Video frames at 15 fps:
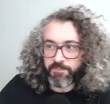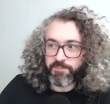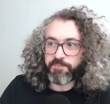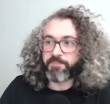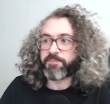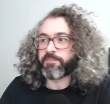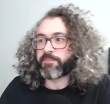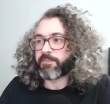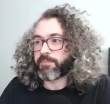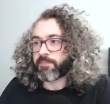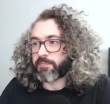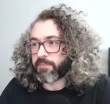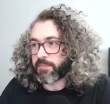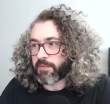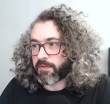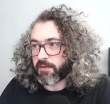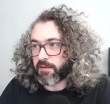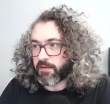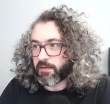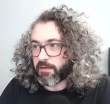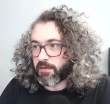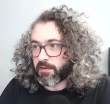
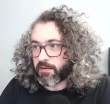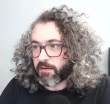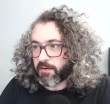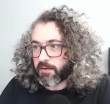(silence)